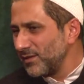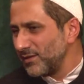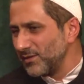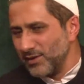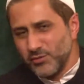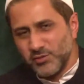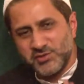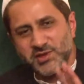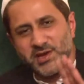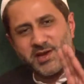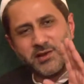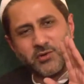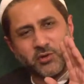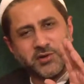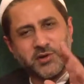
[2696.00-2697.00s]
Did
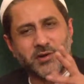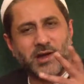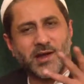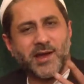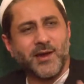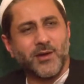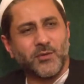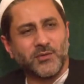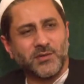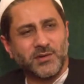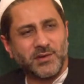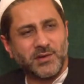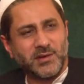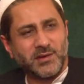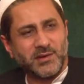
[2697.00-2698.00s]
Hussein not cry out
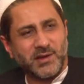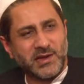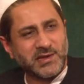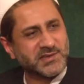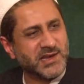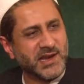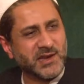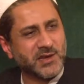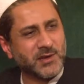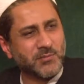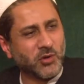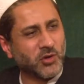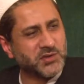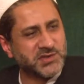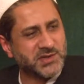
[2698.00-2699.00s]
and Zainab
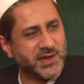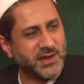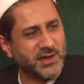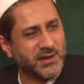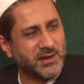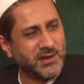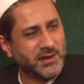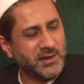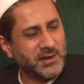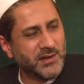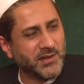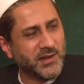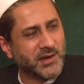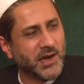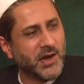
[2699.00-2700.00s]
not say
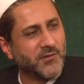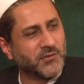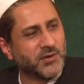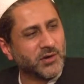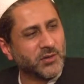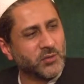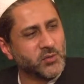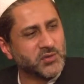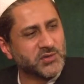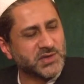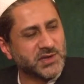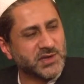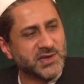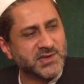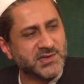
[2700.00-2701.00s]
that after
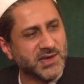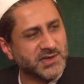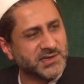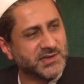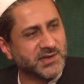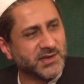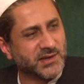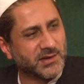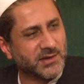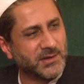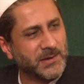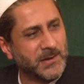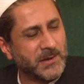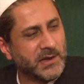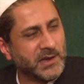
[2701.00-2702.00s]
losing his azhar,
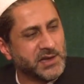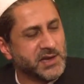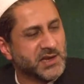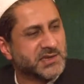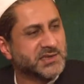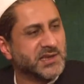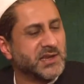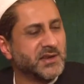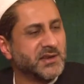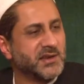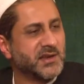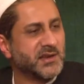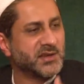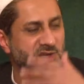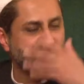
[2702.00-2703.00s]
he ascended a